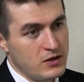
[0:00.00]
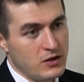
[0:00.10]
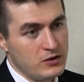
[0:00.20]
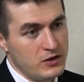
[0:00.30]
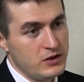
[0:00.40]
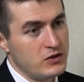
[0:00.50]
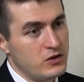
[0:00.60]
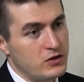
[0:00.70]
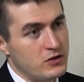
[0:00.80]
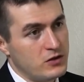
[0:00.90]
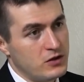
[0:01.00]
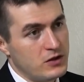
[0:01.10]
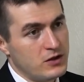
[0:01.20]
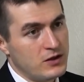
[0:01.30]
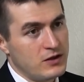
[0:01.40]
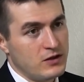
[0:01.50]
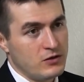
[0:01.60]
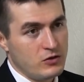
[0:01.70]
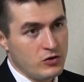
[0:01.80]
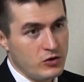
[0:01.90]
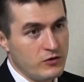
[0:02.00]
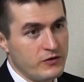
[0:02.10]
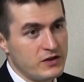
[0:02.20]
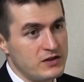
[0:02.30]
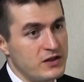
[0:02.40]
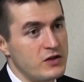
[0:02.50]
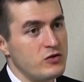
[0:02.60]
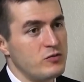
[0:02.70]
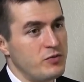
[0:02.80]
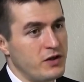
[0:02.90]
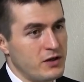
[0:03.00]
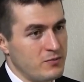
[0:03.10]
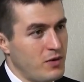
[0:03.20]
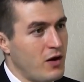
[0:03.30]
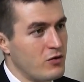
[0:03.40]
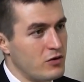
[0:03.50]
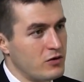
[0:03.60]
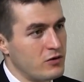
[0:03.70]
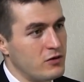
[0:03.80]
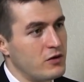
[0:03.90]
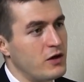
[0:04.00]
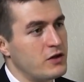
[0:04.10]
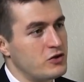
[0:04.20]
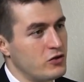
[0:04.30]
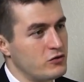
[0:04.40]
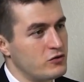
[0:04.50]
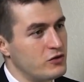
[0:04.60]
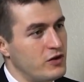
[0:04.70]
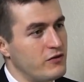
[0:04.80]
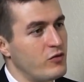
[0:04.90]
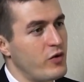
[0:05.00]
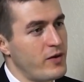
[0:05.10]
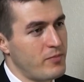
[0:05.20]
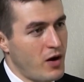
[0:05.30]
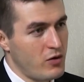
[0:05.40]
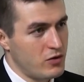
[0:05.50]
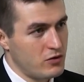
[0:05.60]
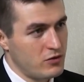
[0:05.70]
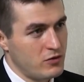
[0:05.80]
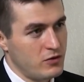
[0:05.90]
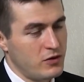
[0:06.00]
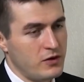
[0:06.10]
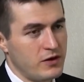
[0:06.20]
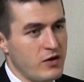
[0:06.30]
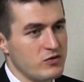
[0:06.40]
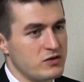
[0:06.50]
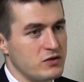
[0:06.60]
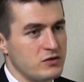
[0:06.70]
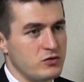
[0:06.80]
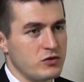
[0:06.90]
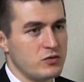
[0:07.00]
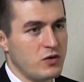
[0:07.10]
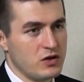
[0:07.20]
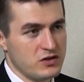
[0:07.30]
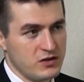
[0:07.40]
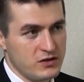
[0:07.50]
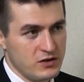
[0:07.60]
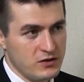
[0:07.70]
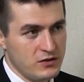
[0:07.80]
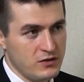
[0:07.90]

a leader could have continued being in power and chose to give away power. That was the George Washington.